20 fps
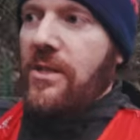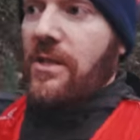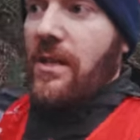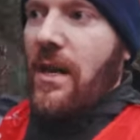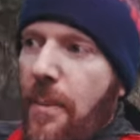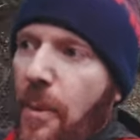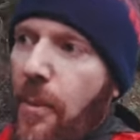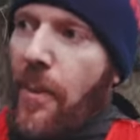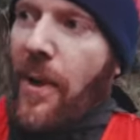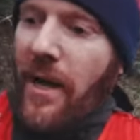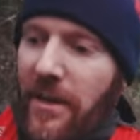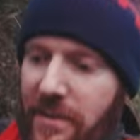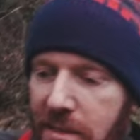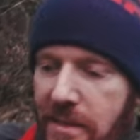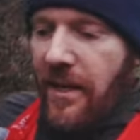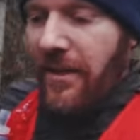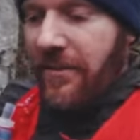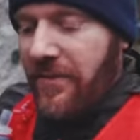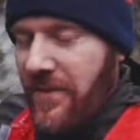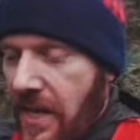Just a couple
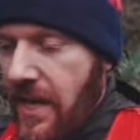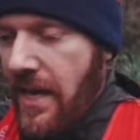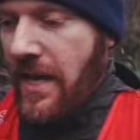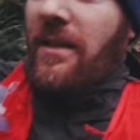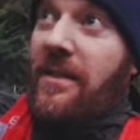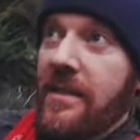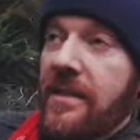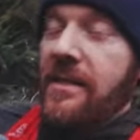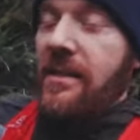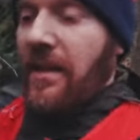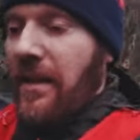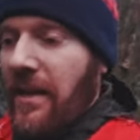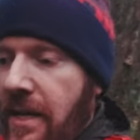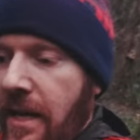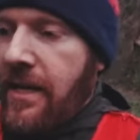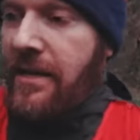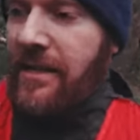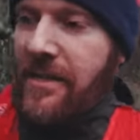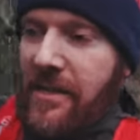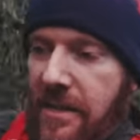miles left. The sun
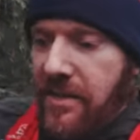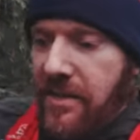is